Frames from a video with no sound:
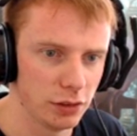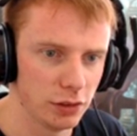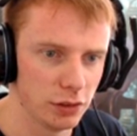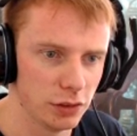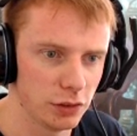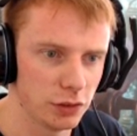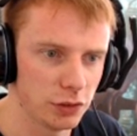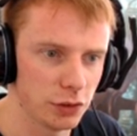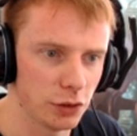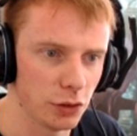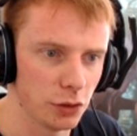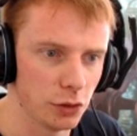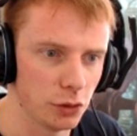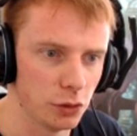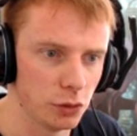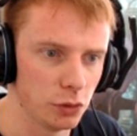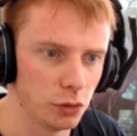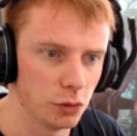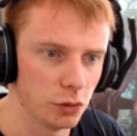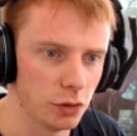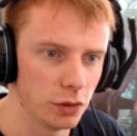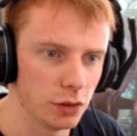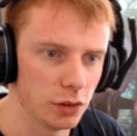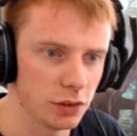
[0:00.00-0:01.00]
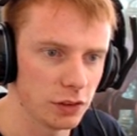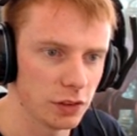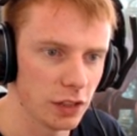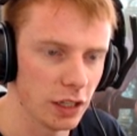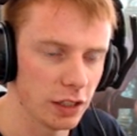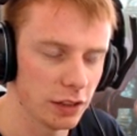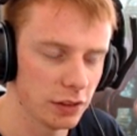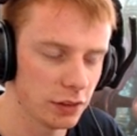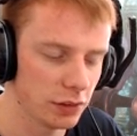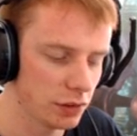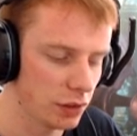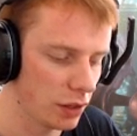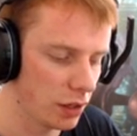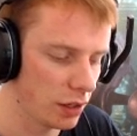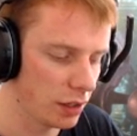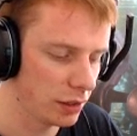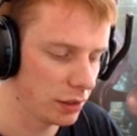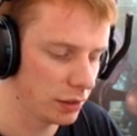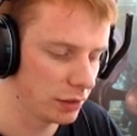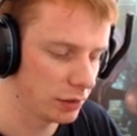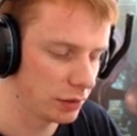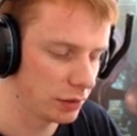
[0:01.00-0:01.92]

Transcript: So the start size,